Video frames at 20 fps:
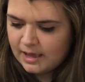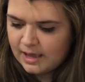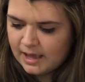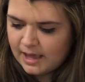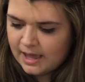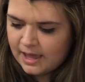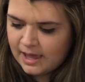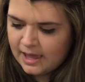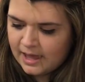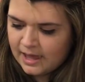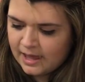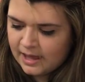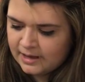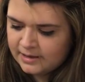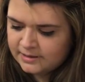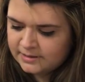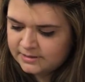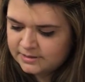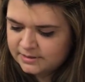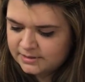
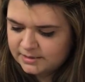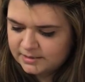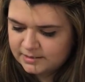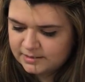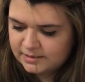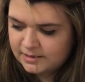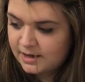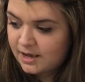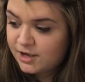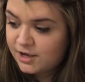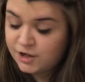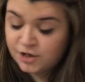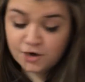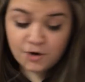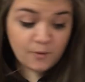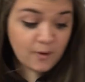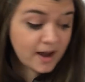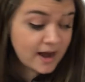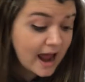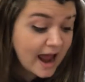And you know
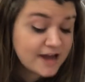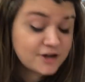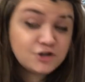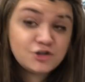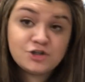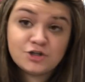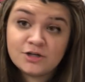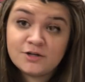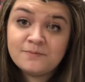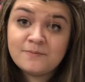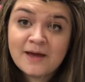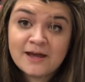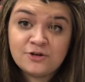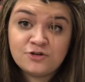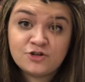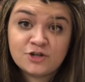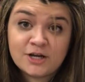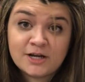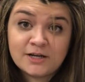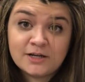what? I should
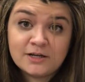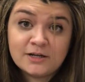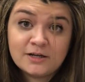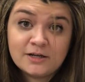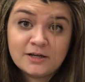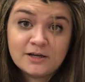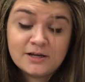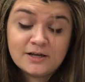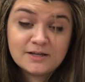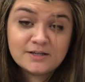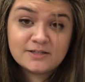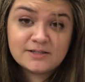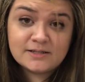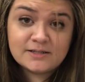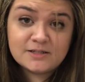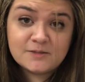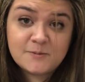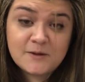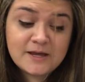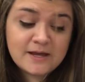mention,
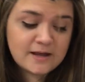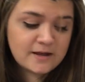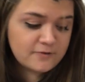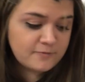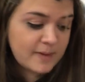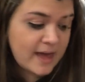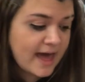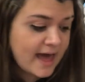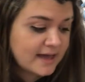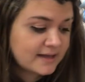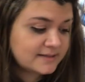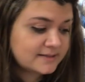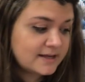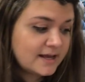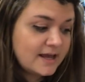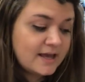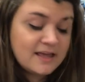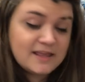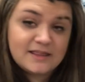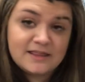speaking of bags,
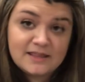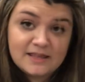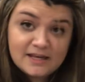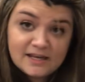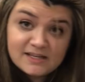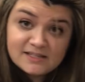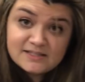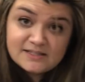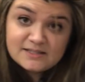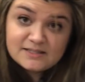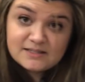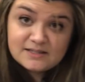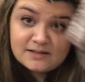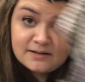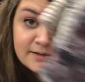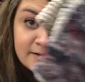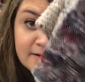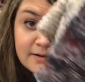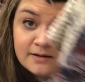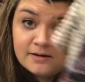this
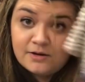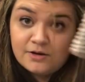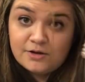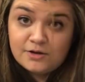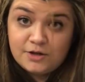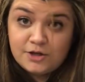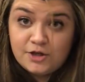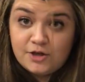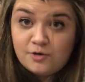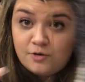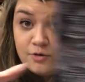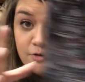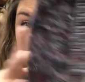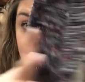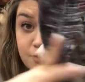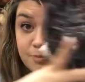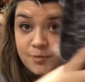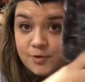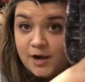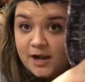
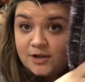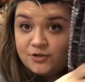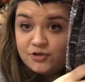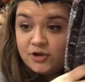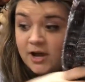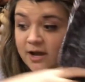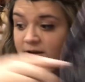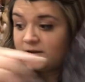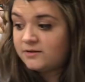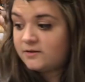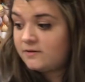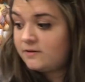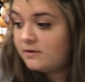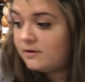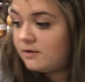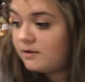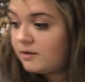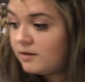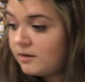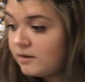huge project
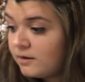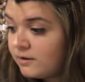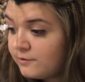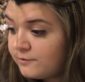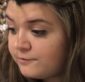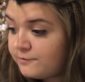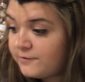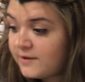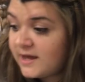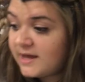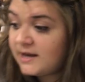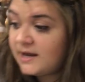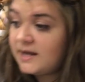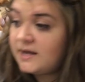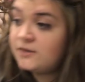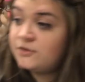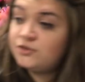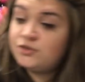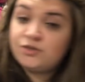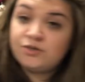fit
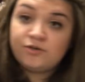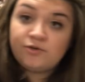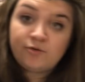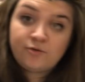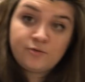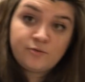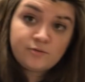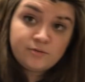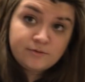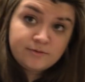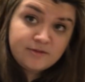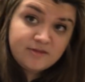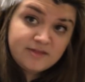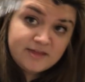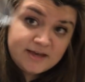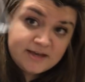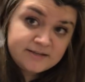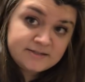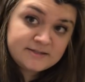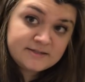into
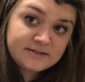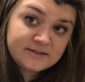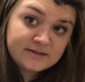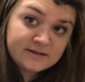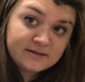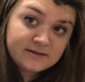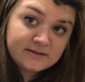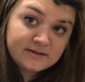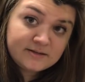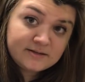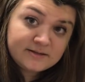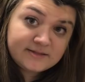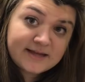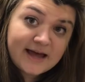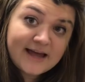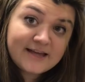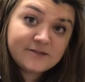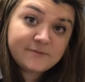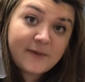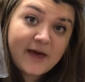this
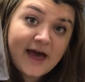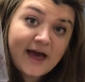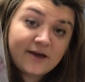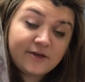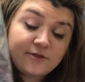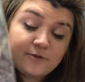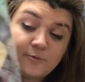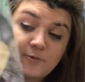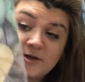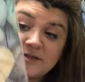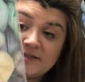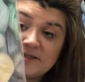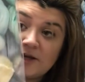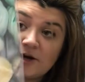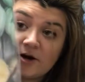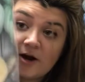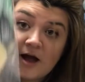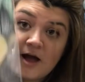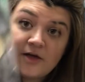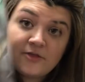size bag. The ones that
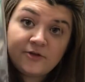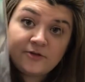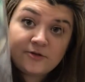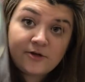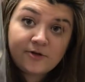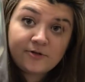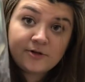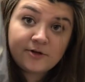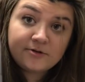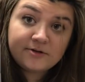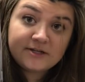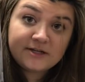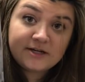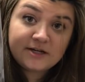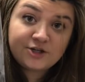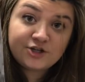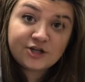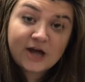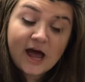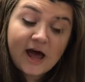are on the
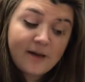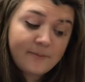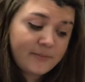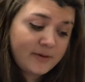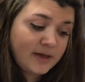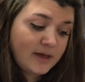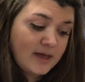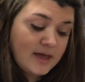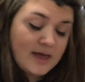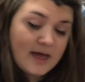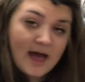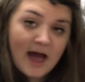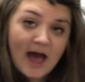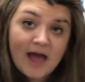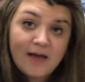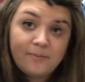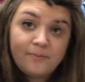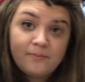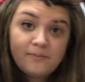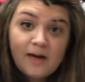lolodidit shop.
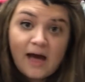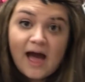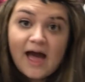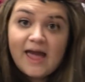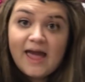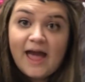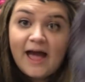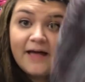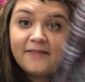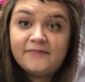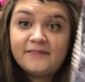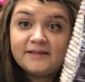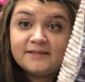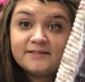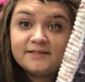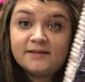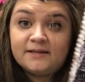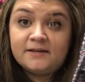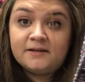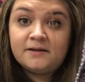I had
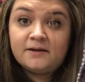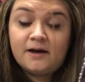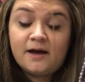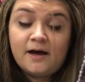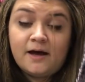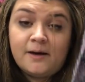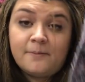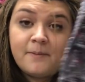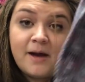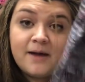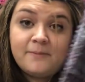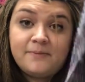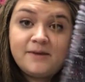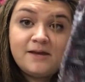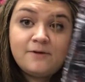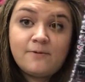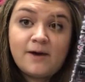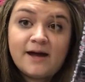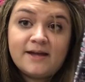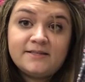this in my
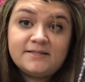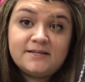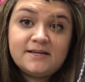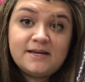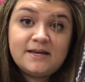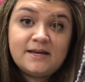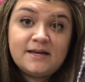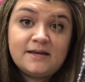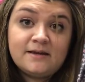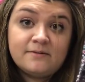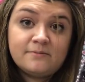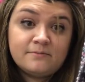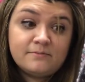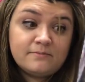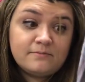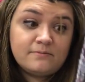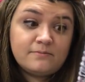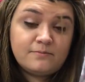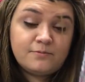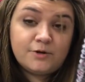PYT
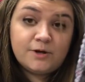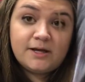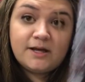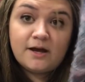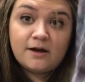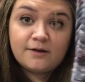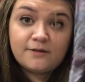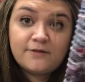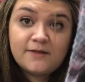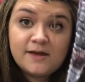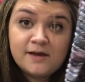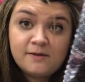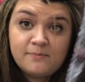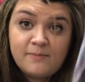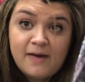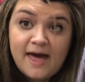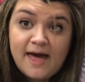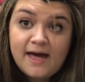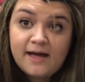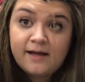Pretty Young Thing
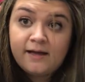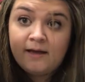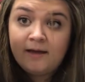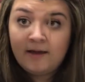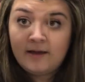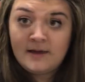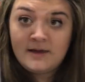bag